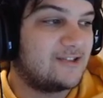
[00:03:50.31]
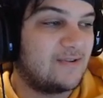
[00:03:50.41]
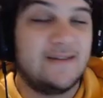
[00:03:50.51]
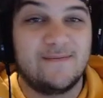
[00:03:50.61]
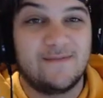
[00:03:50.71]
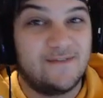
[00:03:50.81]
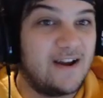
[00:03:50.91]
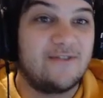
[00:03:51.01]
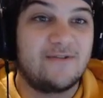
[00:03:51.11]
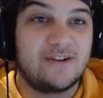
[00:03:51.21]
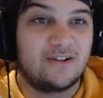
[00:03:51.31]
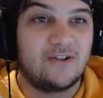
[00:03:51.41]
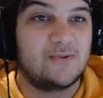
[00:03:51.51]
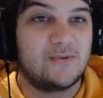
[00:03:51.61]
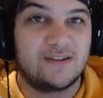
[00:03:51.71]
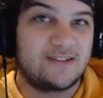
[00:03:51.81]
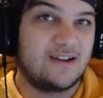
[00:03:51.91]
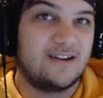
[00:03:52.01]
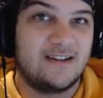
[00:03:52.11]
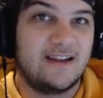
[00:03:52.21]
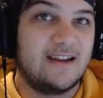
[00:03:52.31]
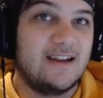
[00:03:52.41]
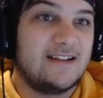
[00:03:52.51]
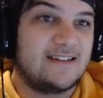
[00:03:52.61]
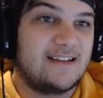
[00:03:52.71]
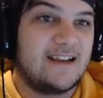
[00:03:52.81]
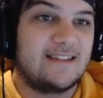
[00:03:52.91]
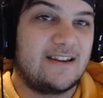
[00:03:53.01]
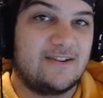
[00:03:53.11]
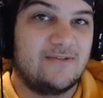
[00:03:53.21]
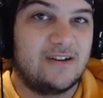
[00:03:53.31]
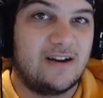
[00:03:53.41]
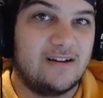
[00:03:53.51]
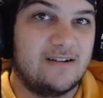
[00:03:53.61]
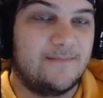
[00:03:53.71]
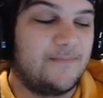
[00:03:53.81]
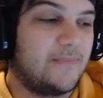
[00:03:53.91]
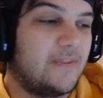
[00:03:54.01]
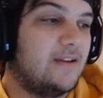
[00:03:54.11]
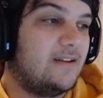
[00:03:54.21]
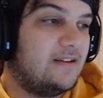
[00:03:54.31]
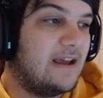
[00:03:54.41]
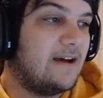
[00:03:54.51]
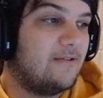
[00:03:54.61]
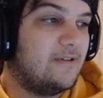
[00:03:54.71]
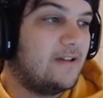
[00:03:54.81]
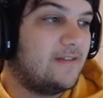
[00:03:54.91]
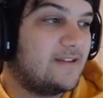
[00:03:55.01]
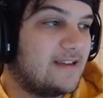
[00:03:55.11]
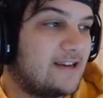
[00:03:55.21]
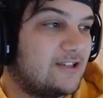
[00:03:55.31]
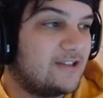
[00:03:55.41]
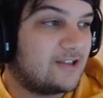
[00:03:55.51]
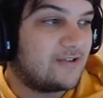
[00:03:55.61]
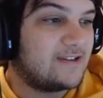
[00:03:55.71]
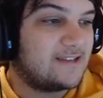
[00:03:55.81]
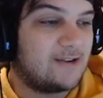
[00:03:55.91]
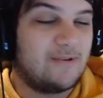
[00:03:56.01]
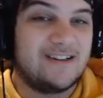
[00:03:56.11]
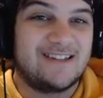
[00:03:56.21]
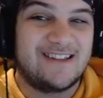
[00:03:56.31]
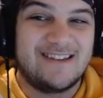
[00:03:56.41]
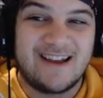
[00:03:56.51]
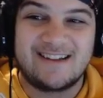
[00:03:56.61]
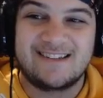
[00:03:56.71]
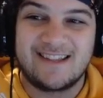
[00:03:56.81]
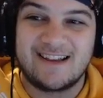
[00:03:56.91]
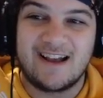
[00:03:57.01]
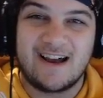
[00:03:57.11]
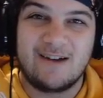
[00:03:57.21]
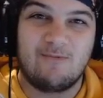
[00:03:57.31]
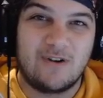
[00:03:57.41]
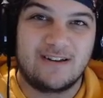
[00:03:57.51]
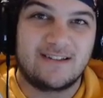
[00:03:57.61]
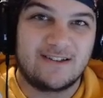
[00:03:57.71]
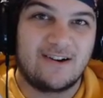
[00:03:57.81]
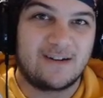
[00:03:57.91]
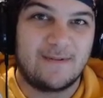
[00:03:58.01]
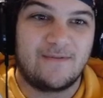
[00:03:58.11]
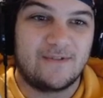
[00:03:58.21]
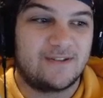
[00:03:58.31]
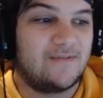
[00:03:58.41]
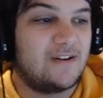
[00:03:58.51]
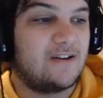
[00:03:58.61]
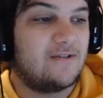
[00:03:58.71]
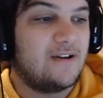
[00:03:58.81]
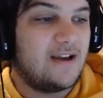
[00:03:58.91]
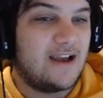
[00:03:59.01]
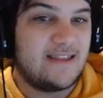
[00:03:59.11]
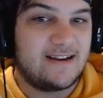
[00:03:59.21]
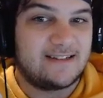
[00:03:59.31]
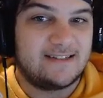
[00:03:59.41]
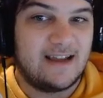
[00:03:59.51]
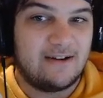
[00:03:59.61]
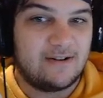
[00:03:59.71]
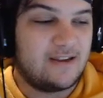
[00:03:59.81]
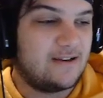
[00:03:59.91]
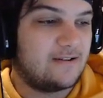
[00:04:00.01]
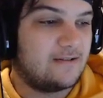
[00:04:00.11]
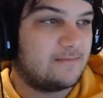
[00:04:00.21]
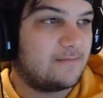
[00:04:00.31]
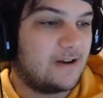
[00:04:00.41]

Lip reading: So I am very close with the Sunday to get that unit up. Now, this actually is a great segue into the next thing I wanted to talk about for this video, and that is down here.